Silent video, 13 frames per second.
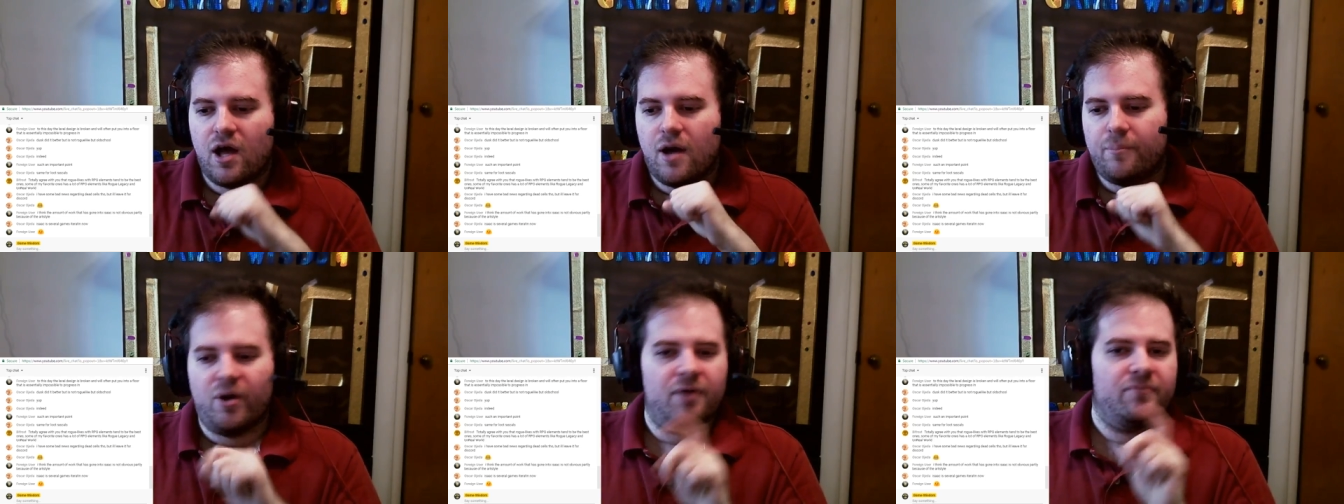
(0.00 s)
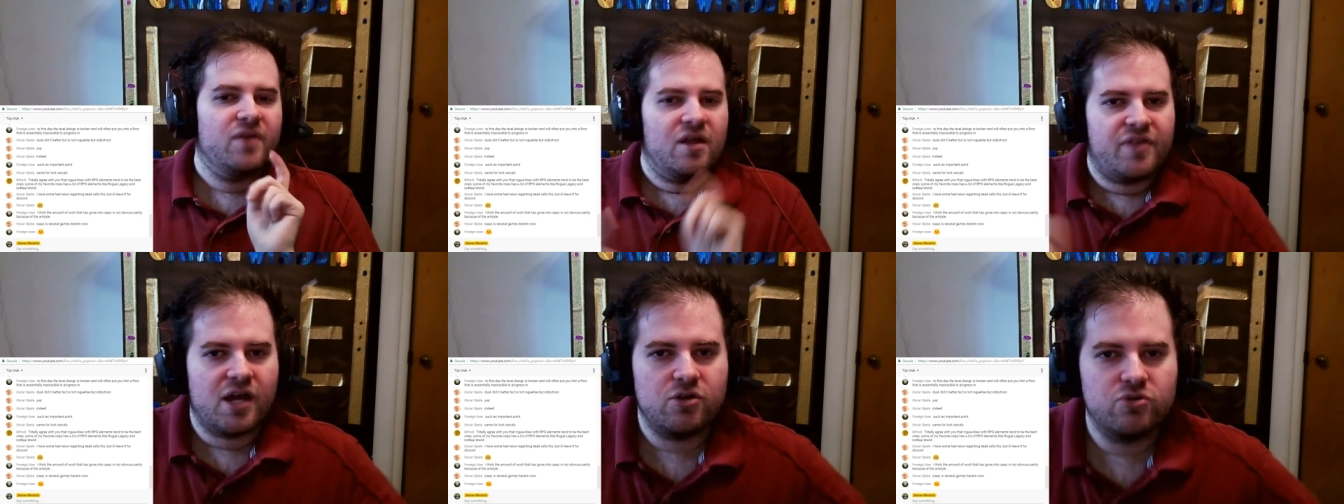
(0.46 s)
But
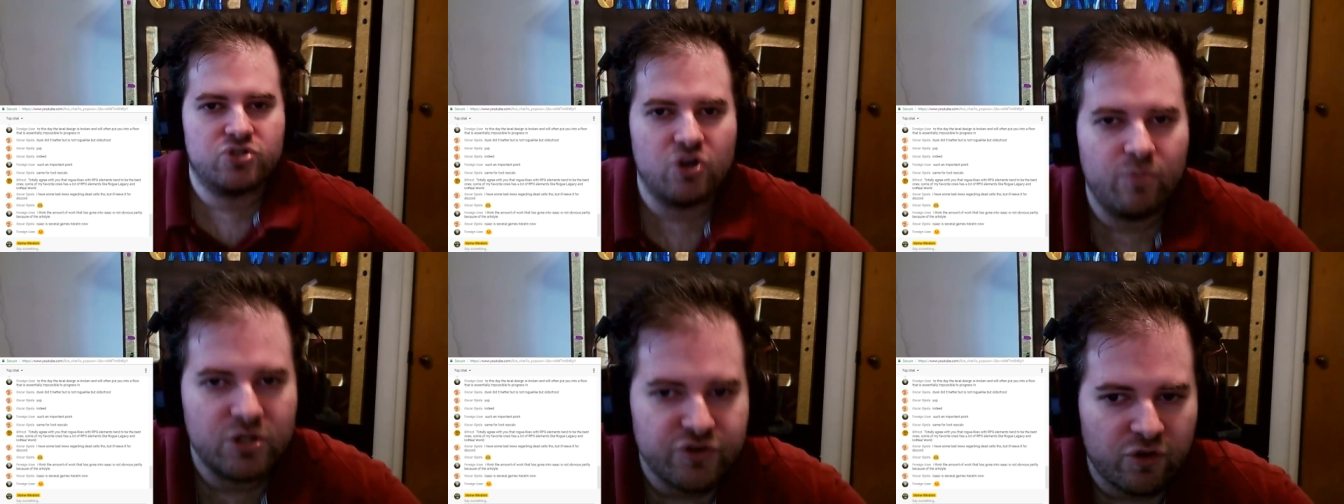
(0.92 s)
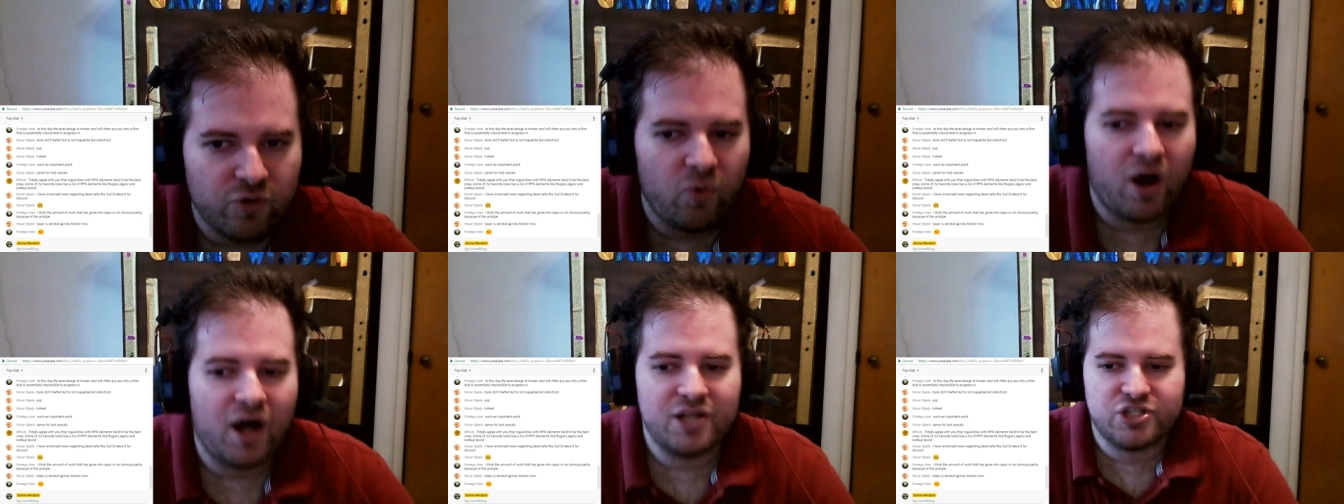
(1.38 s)
thank you so much for
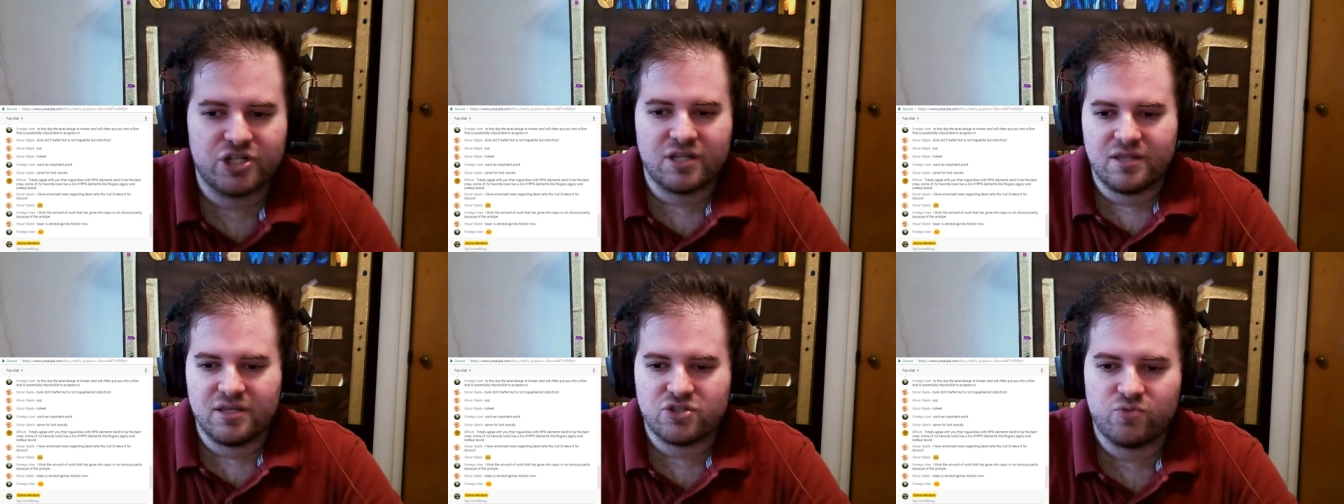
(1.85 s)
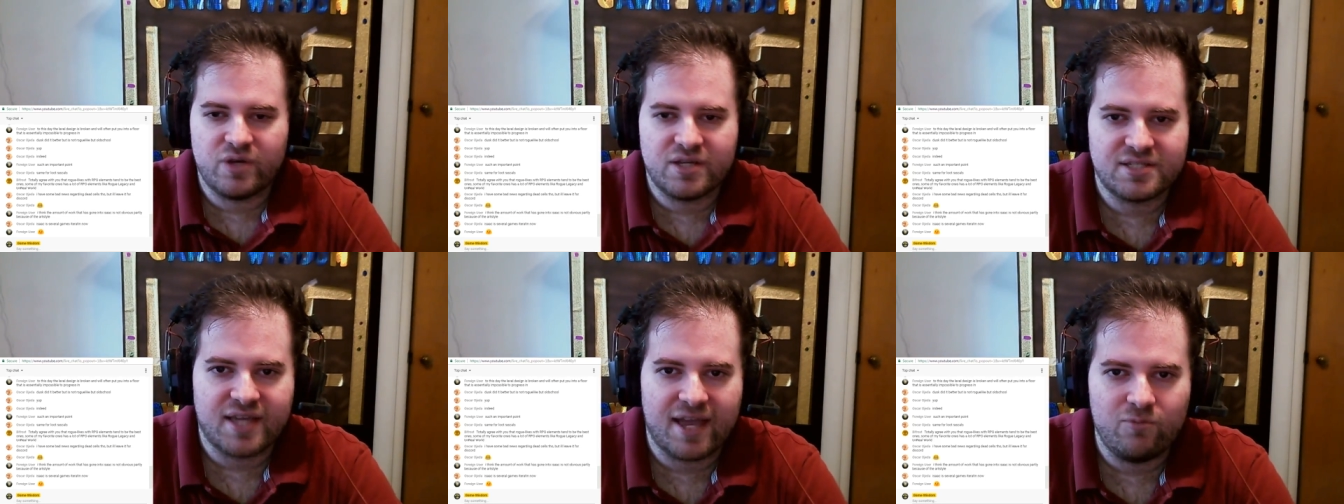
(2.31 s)
watching this
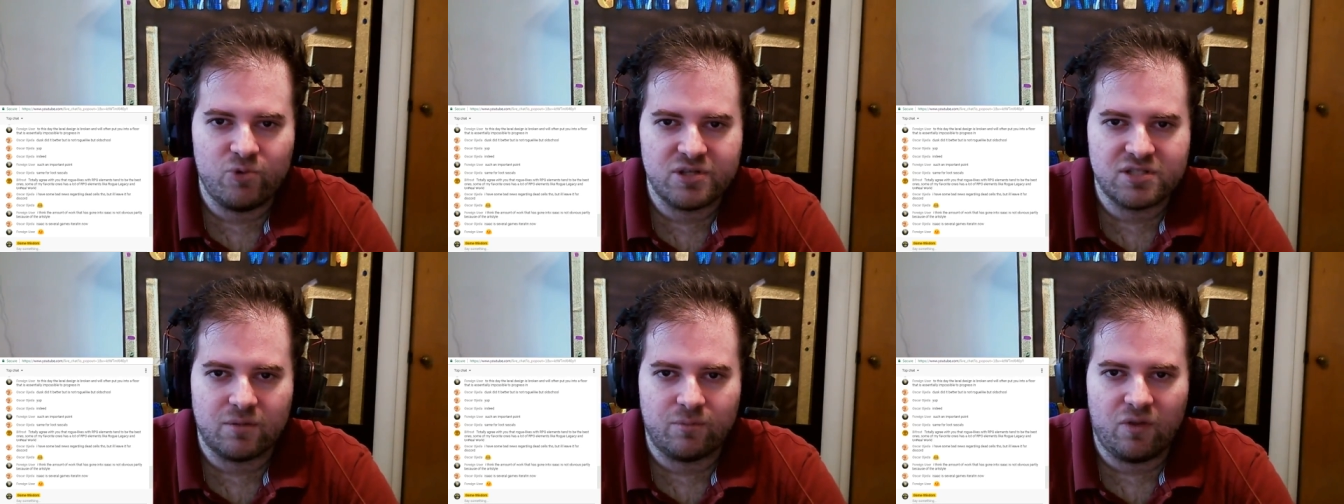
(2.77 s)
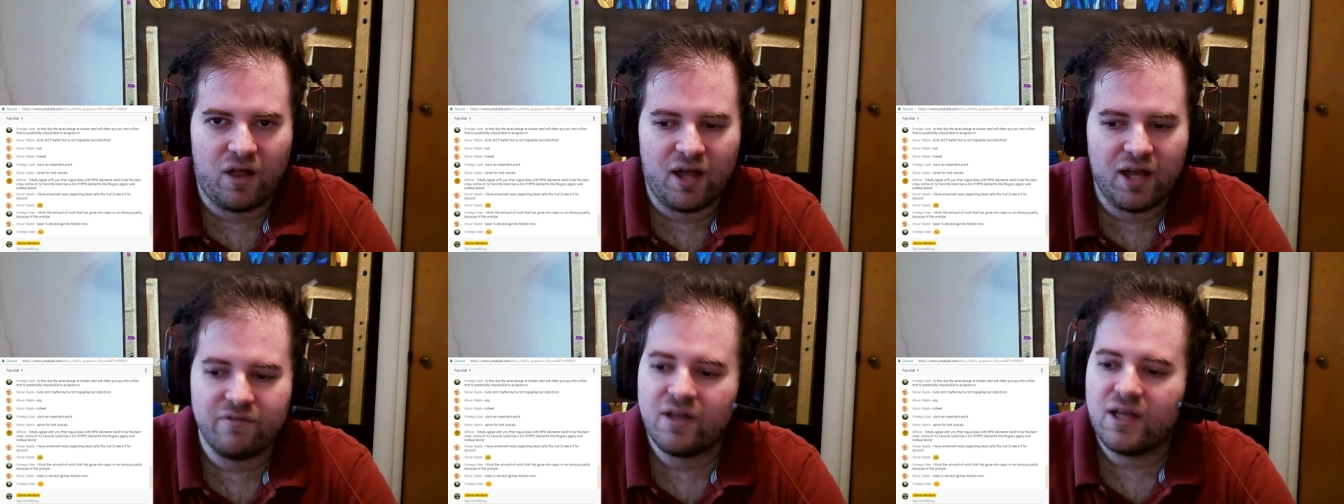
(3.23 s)
week's Game Wisdom
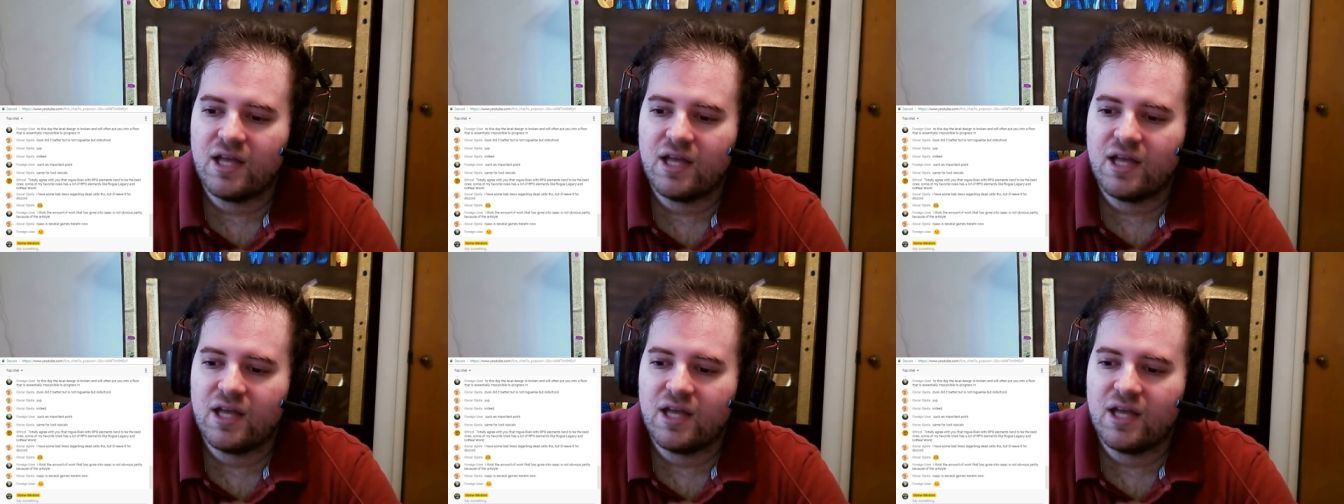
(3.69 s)
Live.